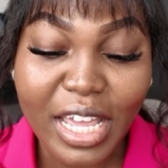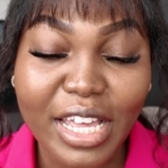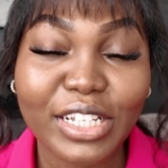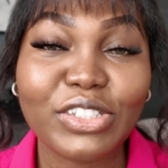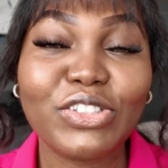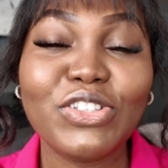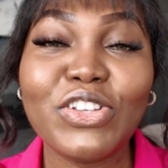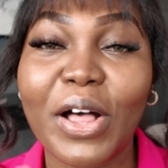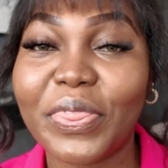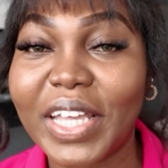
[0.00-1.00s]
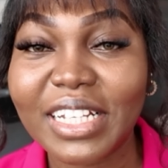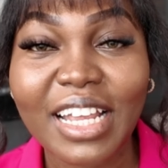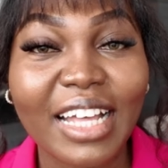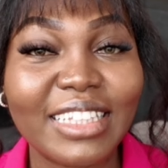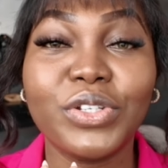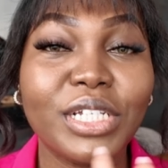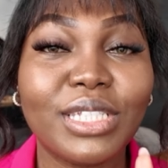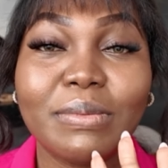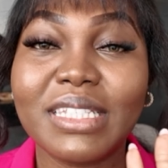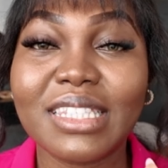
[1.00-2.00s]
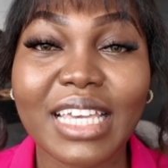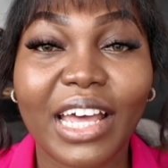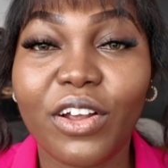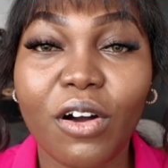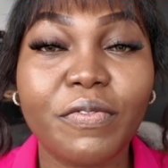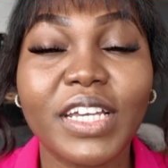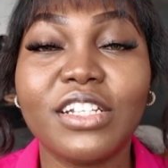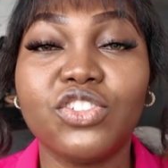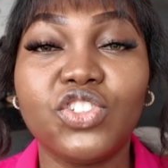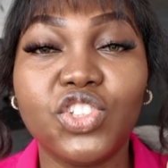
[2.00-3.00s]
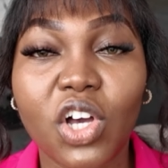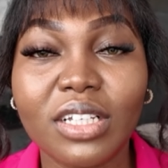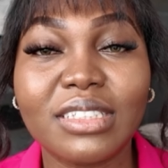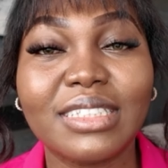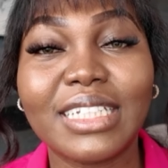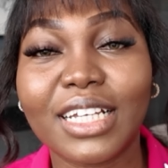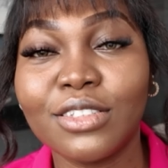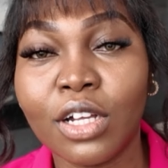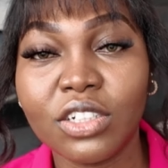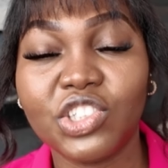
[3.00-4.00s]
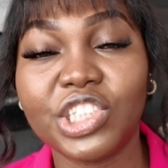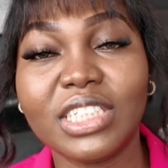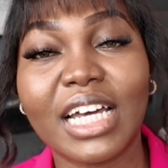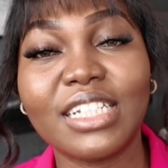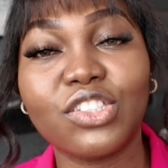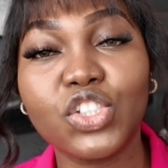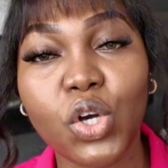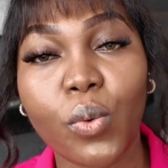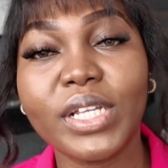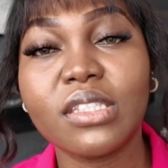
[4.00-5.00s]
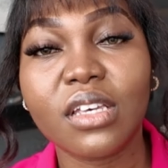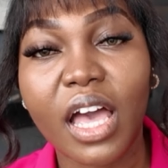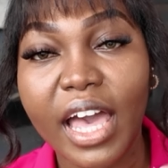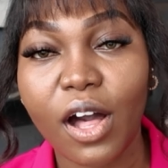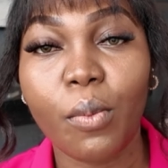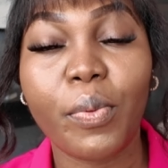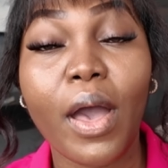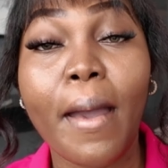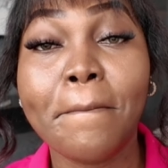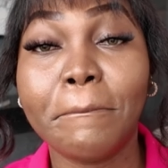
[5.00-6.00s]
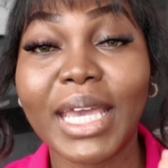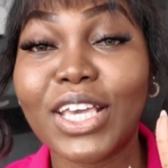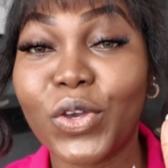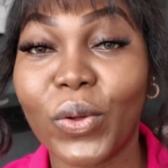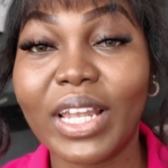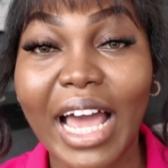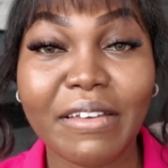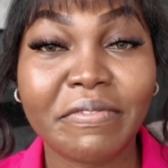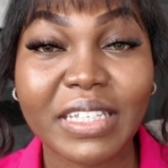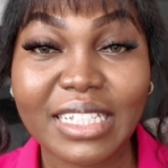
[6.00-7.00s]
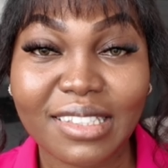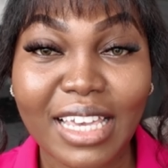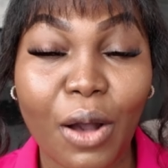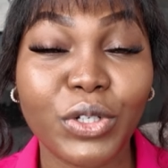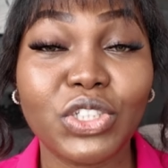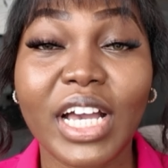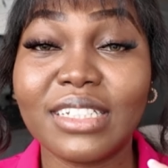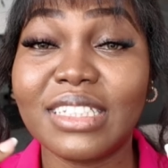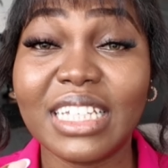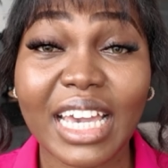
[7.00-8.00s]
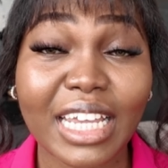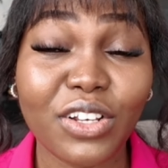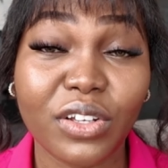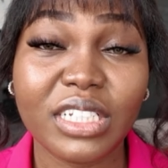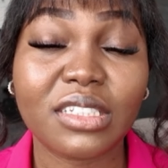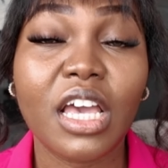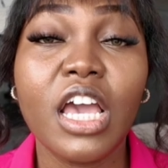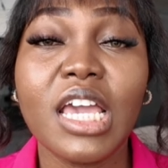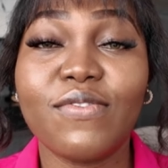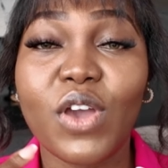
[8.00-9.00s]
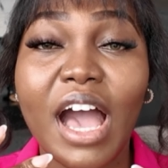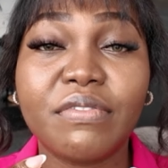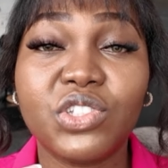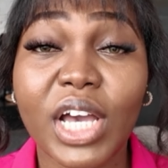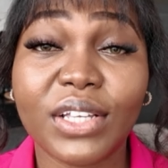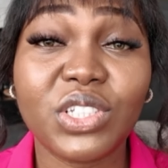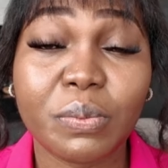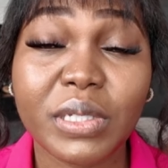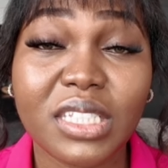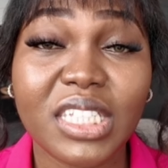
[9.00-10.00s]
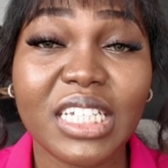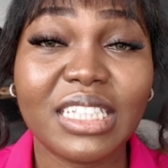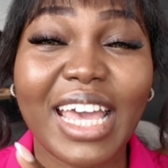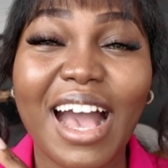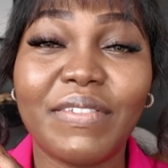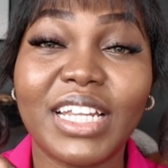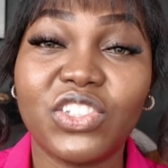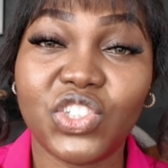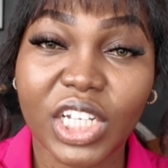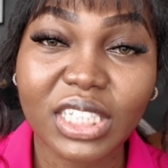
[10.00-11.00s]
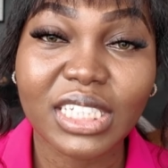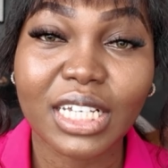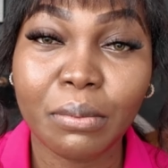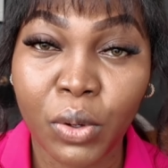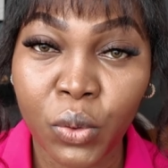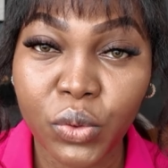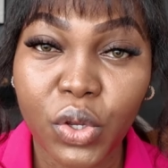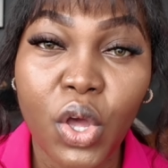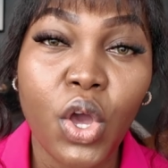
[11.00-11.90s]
It is nothing you need to be scared of. It is just technology that is going to help make your life easy. I want you guys to get in on it. If you have ChatGPT, they have an agentic mode.